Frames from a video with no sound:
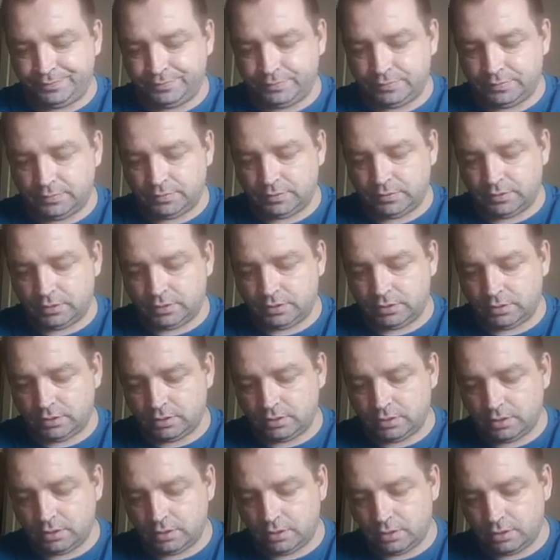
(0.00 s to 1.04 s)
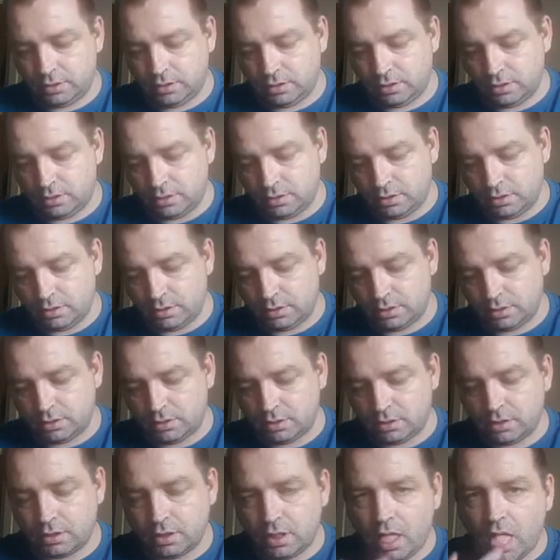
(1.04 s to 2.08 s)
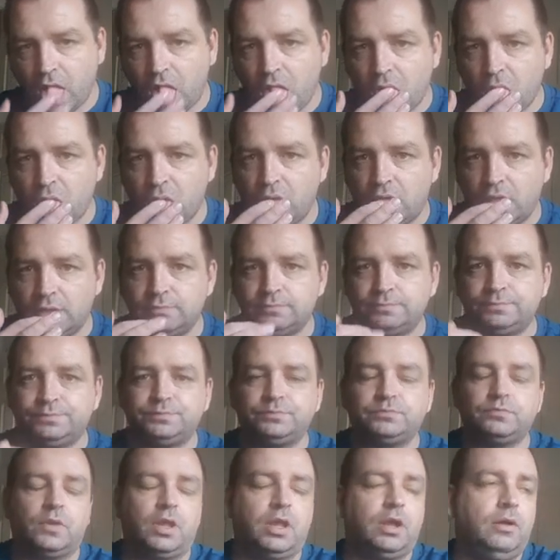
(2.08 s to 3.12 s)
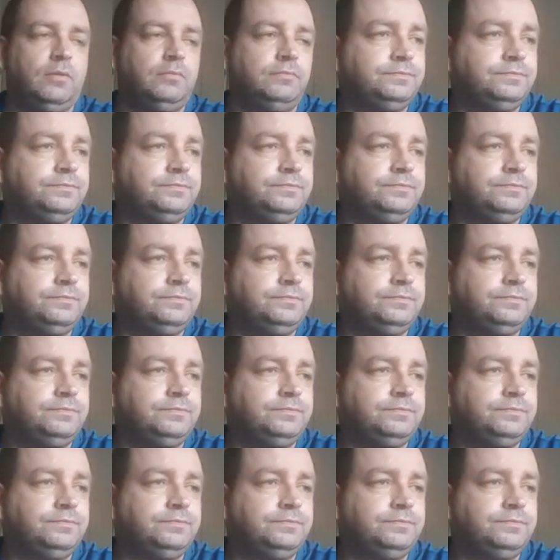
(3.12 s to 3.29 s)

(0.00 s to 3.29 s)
Nothing is said.